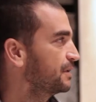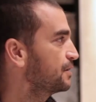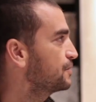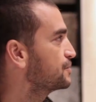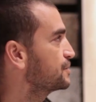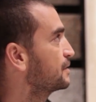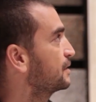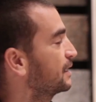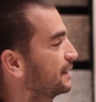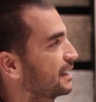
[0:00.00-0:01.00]
be used
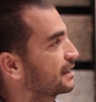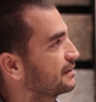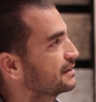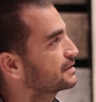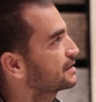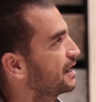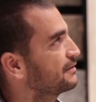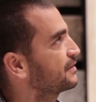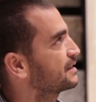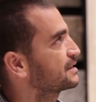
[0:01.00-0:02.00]
like this,
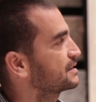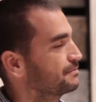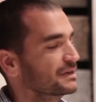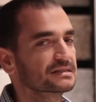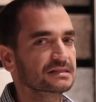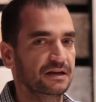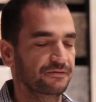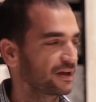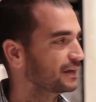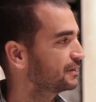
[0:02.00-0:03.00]
have this busy
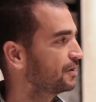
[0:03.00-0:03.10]
effect,